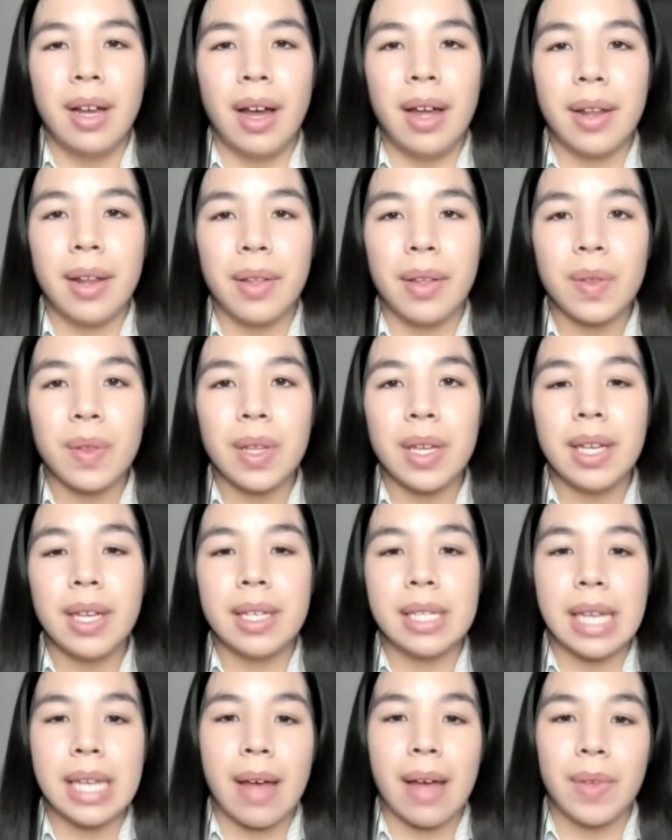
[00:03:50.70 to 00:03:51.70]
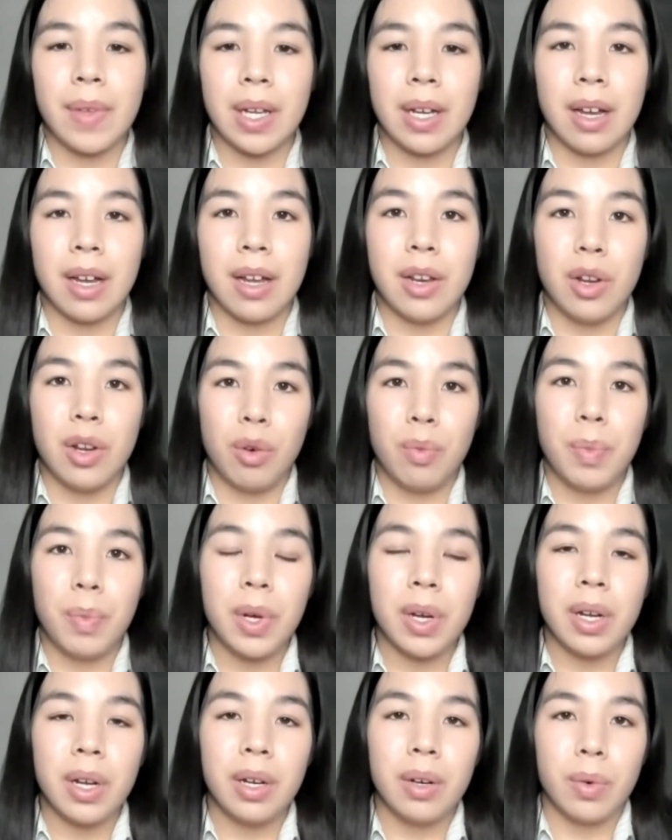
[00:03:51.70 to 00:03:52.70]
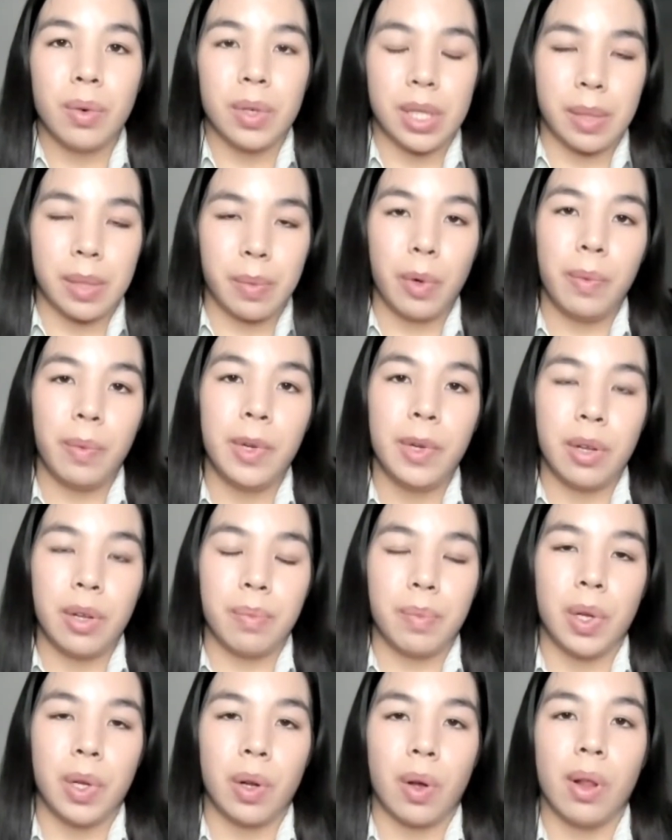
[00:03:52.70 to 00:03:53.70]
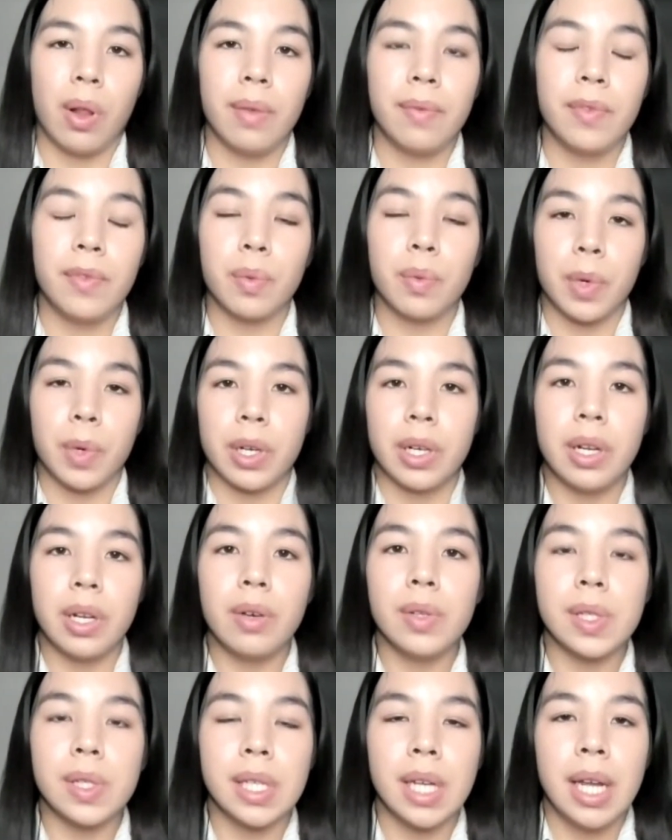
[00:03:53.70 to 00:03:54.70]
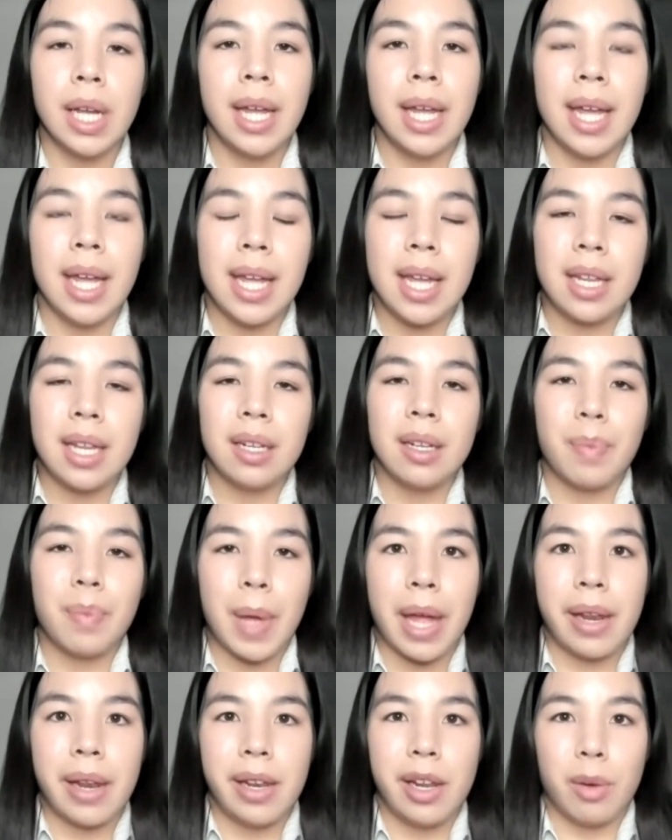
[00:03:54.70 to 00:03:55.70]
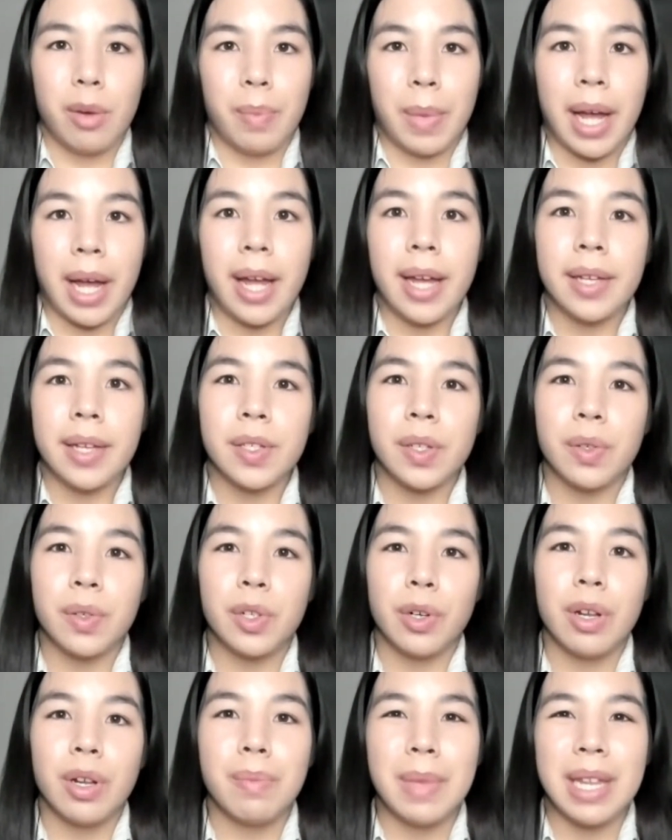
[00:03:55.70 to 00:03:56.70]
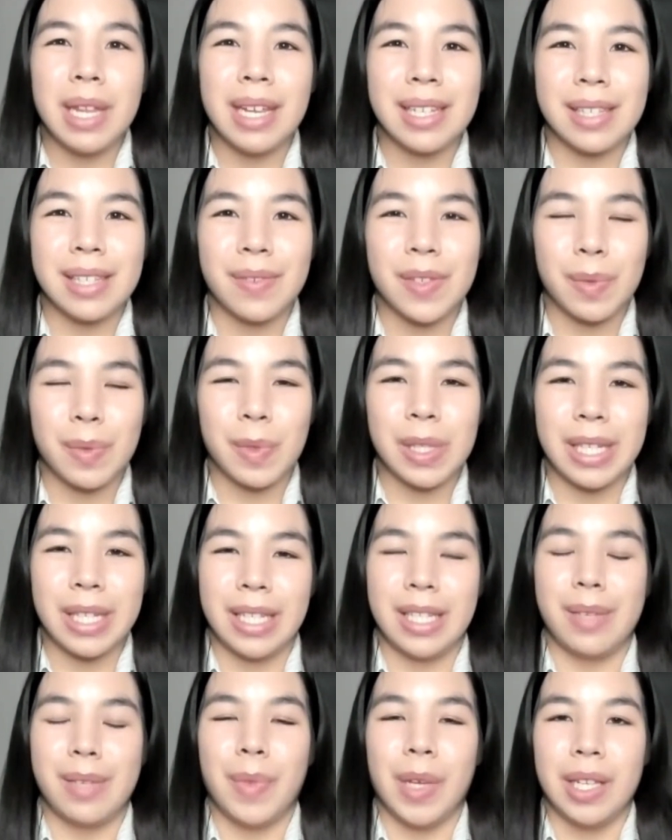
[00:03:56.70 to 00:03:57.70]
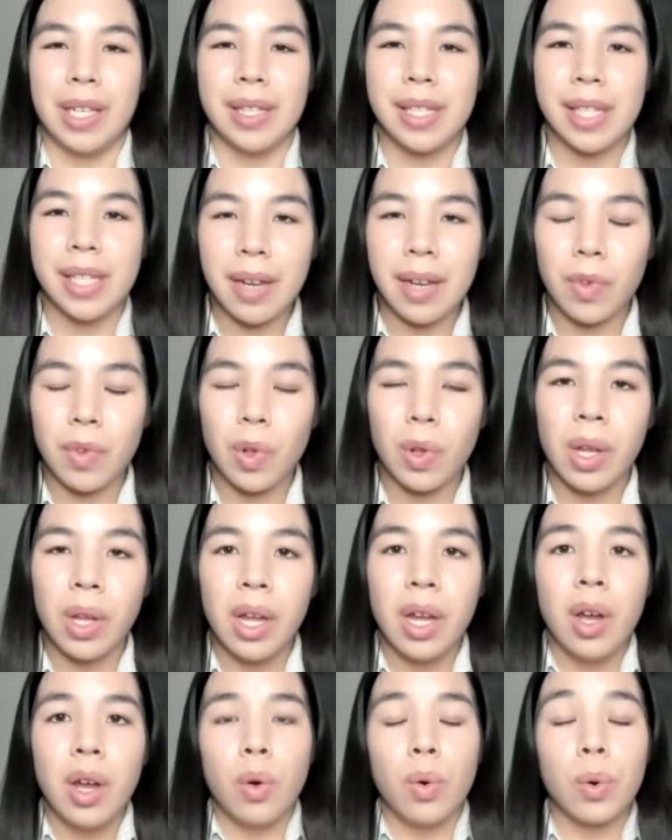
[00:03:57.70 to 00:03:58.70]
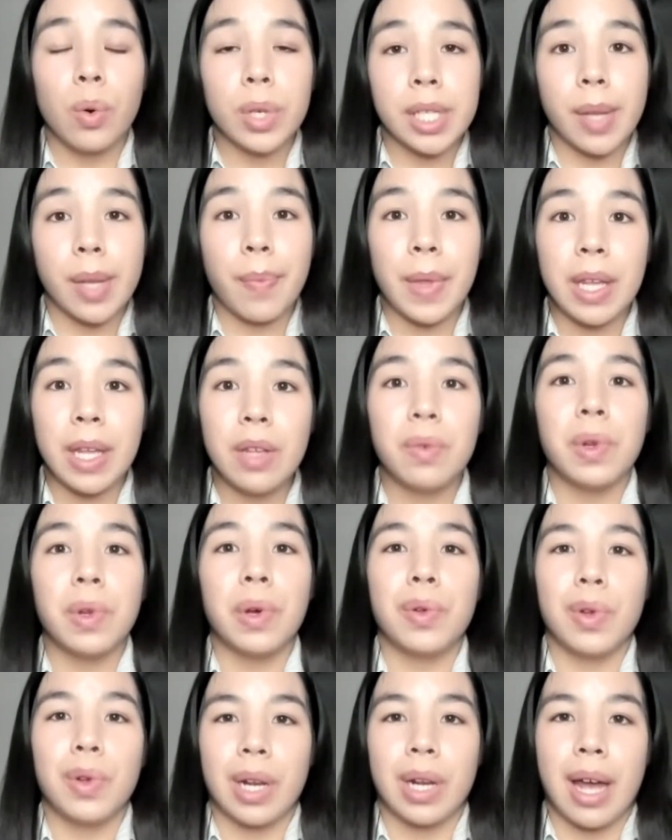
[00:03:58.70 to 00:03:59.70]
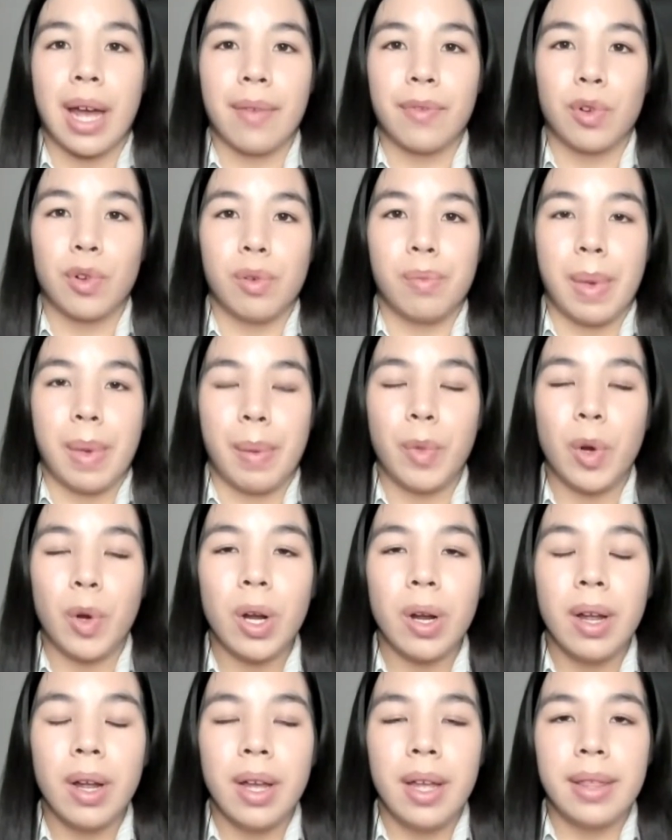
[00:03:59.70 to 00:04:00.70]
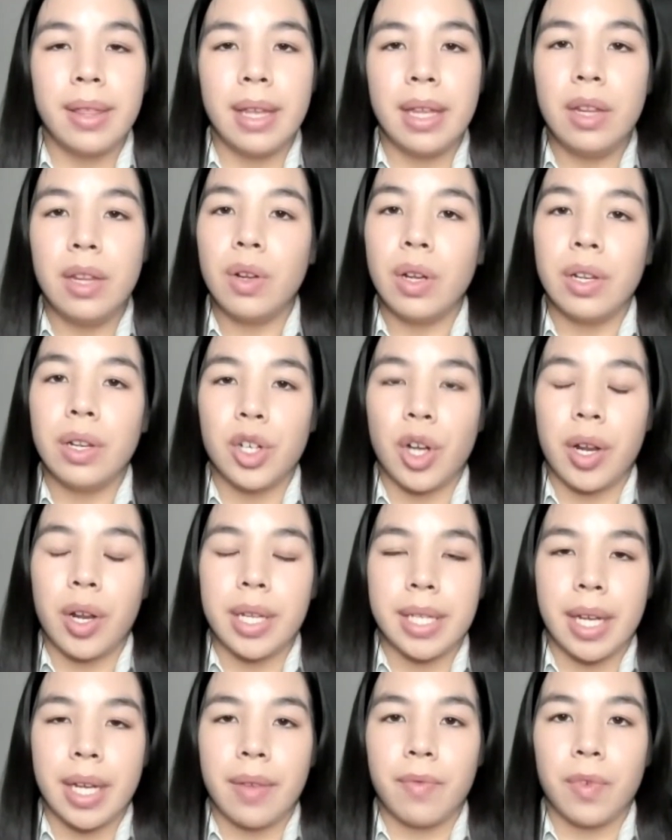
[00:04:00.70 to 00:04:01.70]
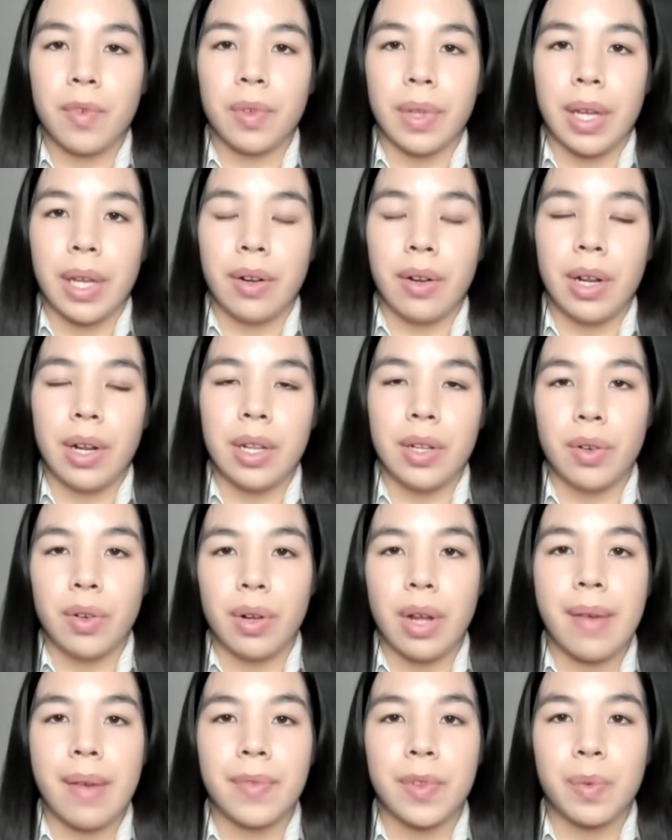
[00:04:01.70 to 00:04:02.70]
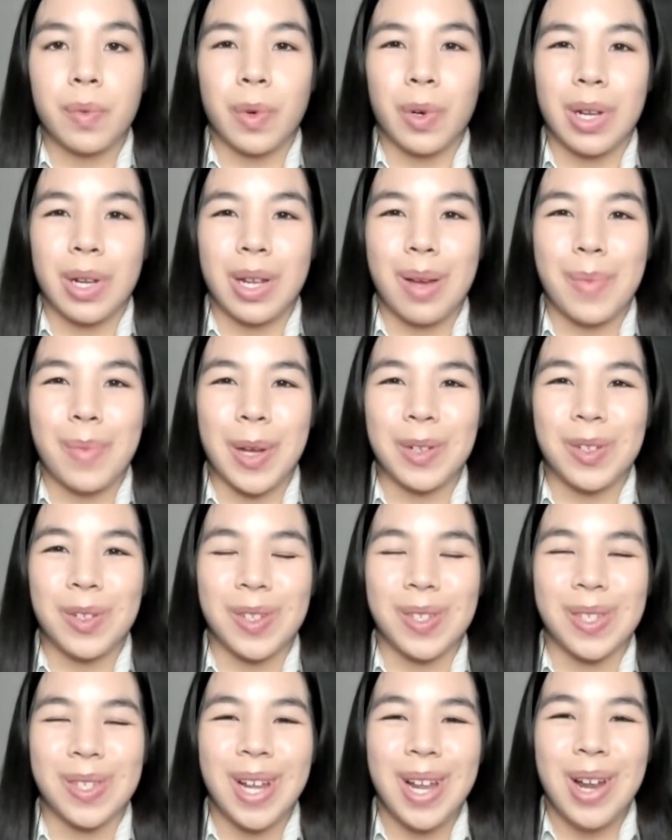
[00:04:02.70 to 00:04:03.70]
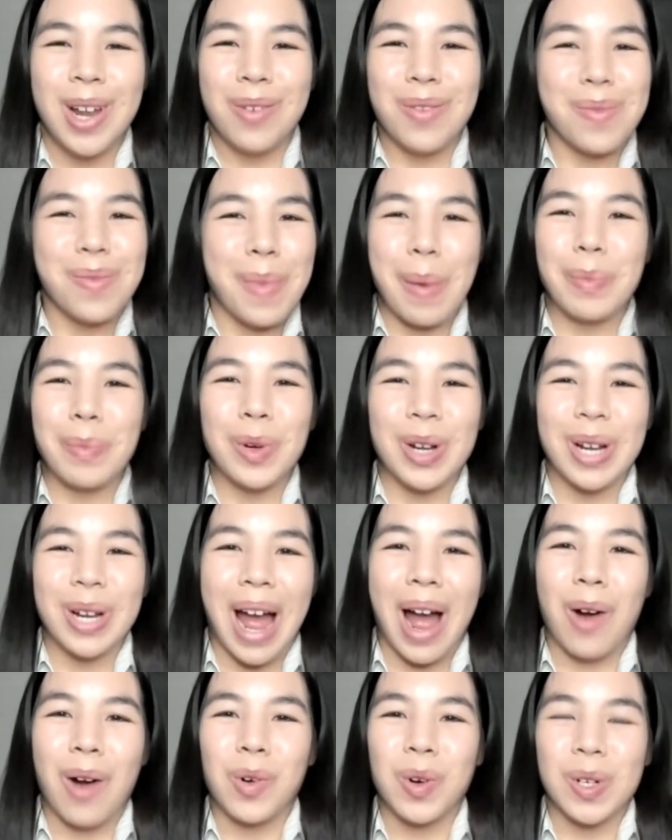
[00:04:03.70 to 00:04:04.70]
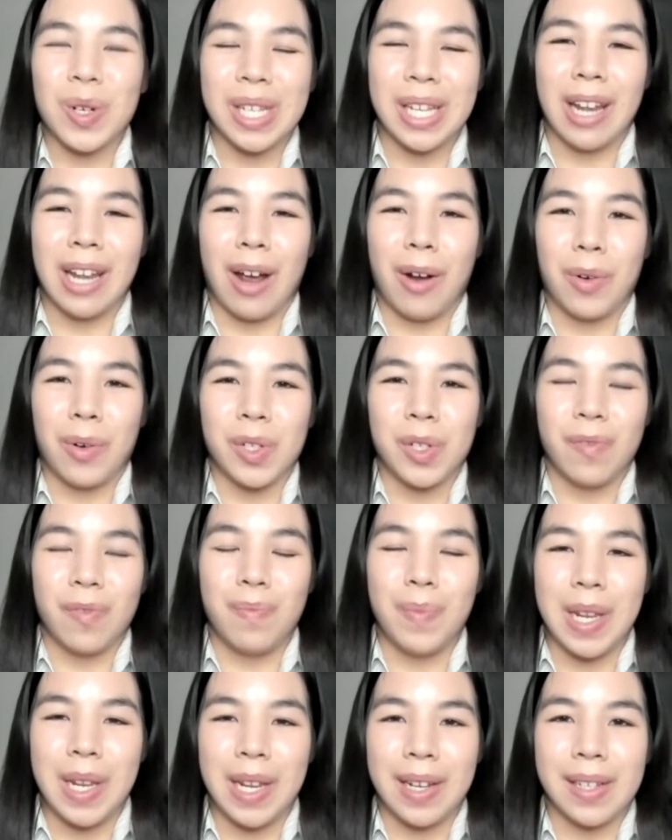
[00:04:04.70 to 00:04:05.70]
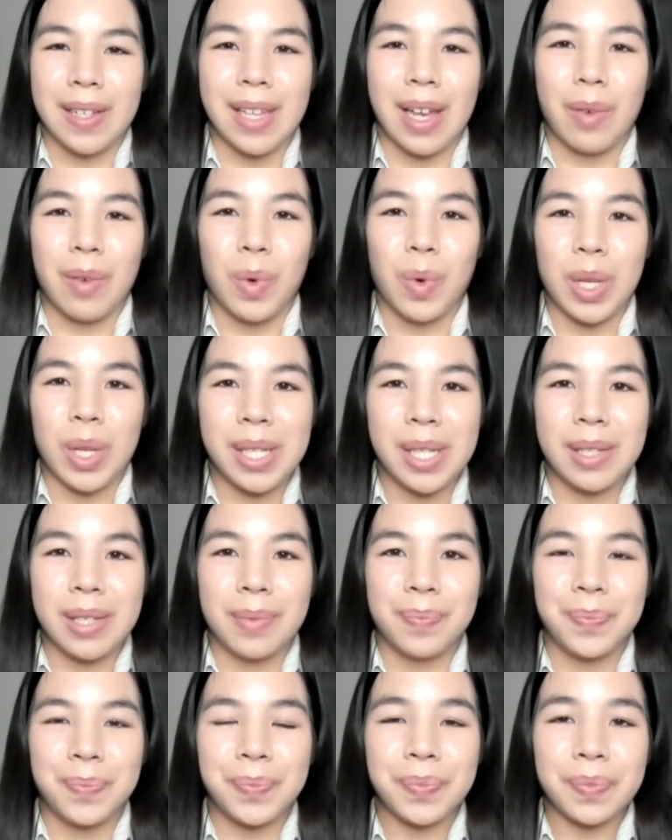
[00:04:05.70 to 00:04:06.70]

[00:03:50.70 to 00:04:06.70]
Another thing is having a notebook or somewhere where you can put all of your work notes and a pen nearby. So during meetings, if someone says something insightful or something you're going to have remember, then you can jot it down for later and you don't have to worry about just remembering hours and hours of meetings at once.